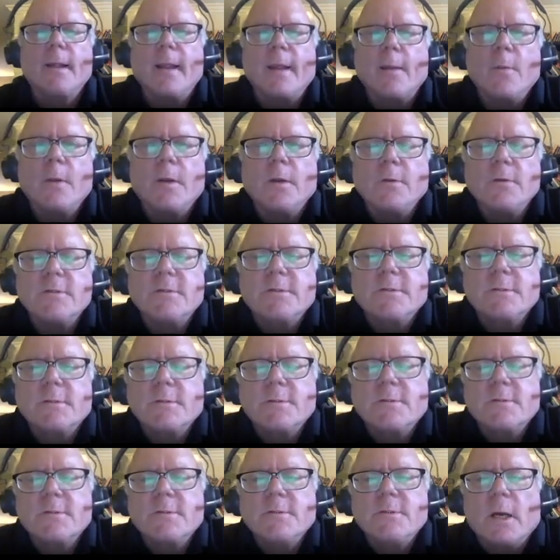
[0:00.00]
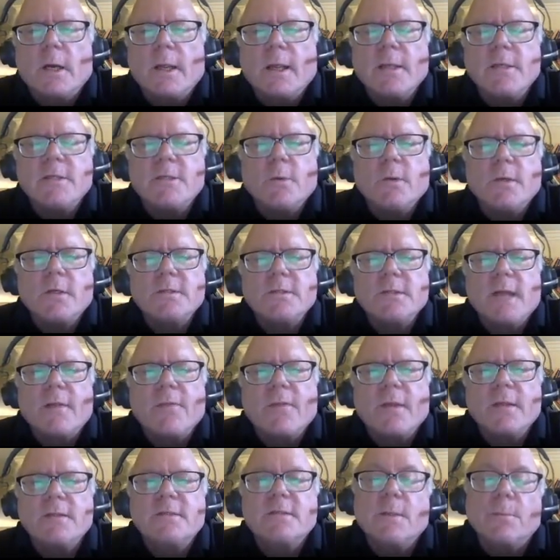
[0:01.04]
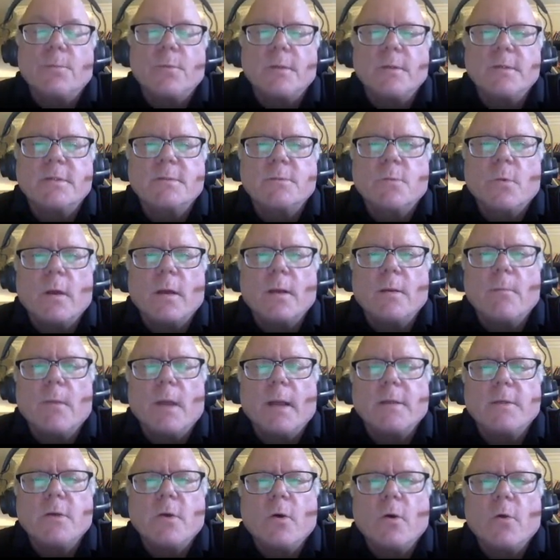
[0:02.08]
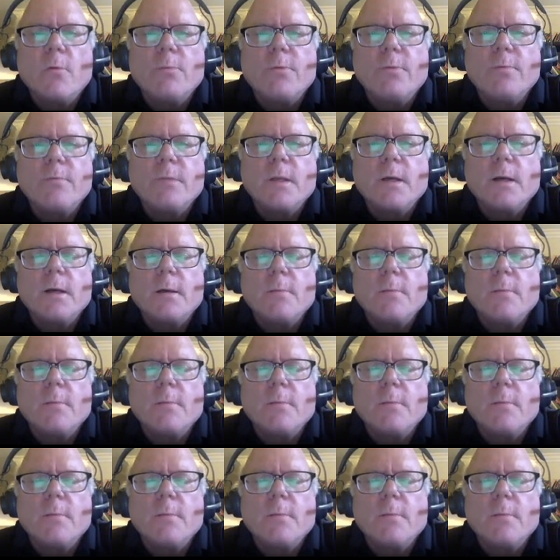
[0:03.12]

Anyone who's dug into it is not as simple as one might hope.